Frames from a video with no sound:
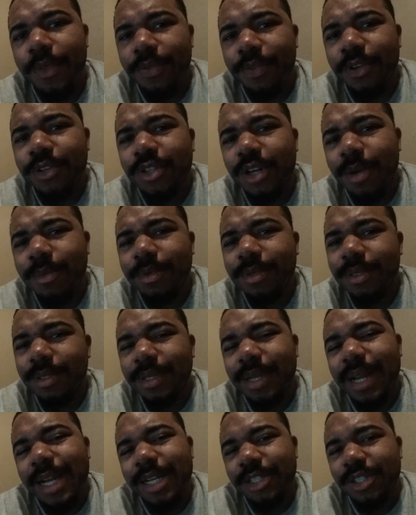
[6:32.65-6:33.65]
the trouble,
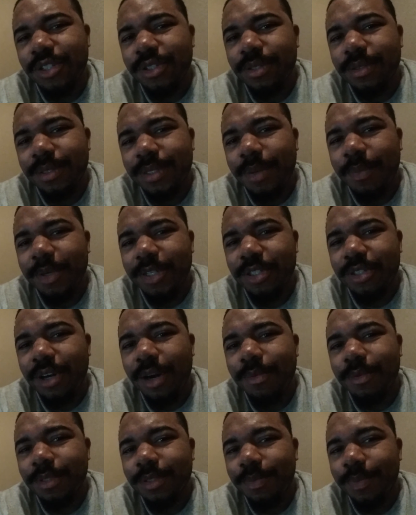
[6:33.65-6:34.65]
not so much
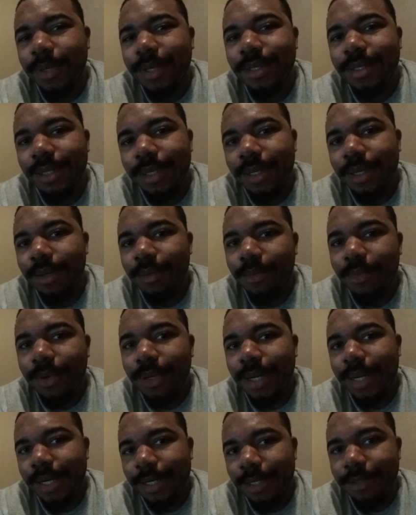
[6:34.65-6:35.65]
troubles, but
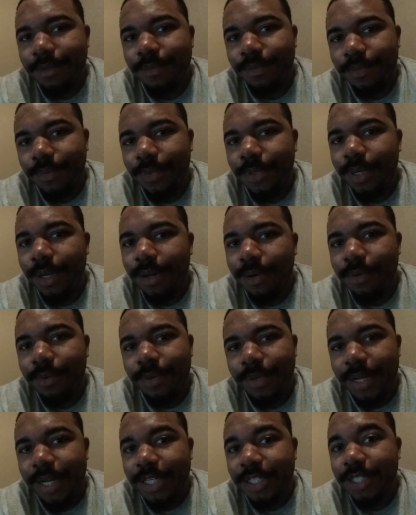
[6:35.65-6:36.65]
more like
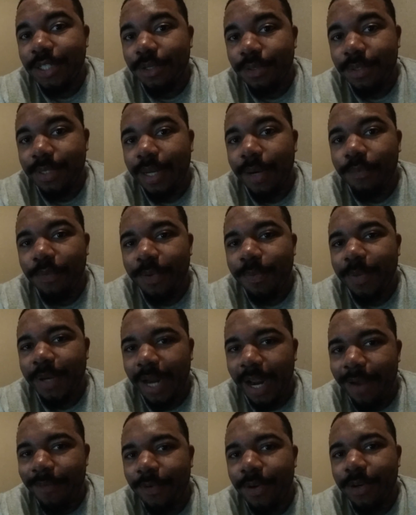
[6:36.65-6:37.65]
issues that we've been
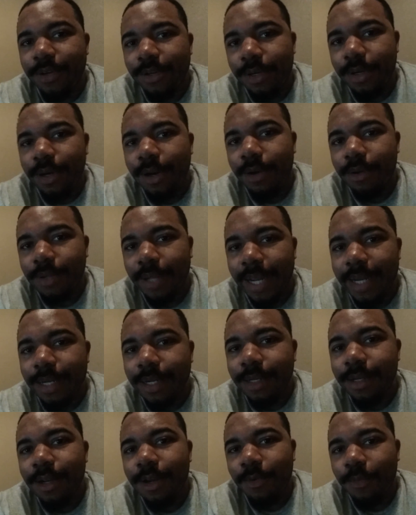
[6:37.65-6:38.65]
having
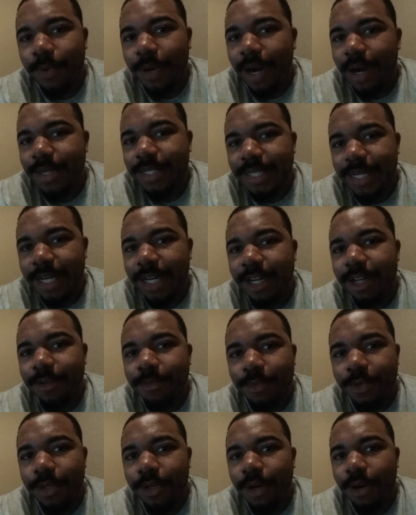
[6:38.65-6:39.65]
lately with our
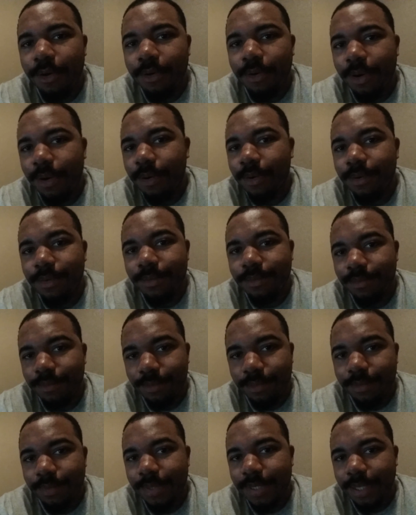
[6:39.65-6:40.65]
team, on
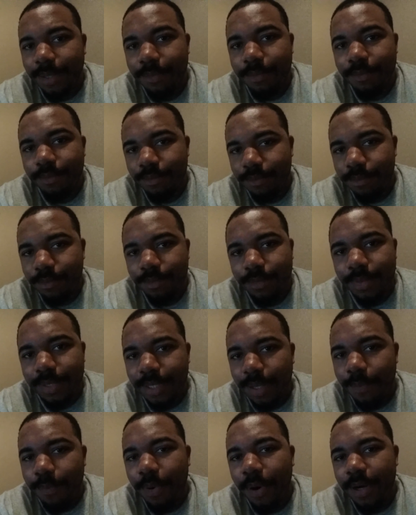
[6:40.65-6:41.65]
some
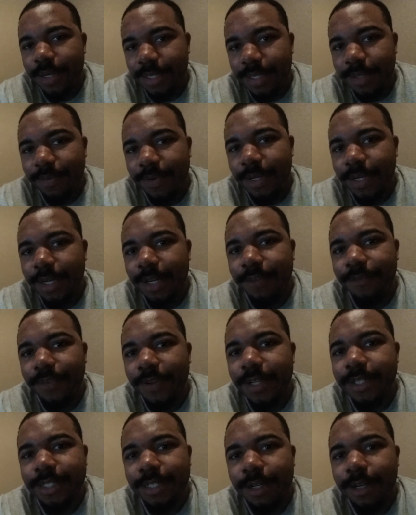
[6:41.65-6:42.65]
parts of the
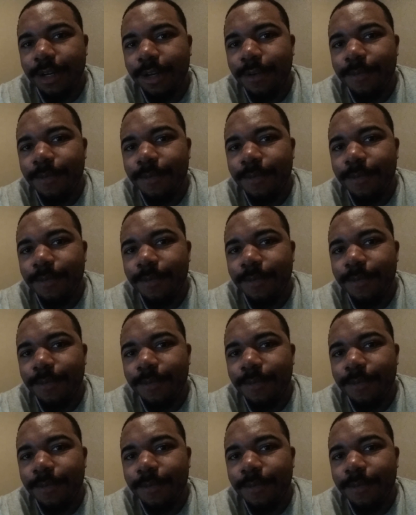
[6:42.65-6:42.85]
defense,